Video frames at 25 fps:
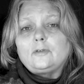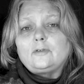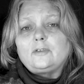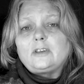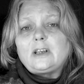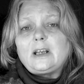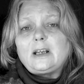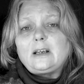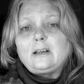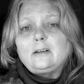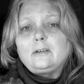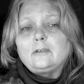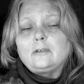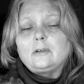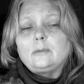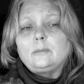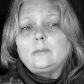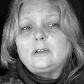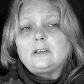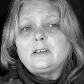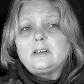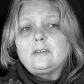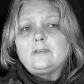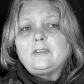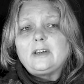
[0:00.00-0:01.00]
of tinkerdom,
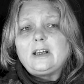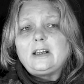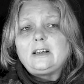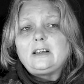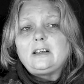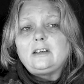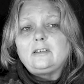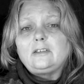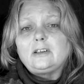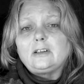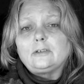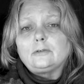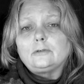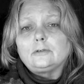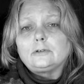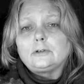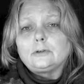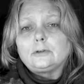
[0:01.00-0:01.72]
it's a very real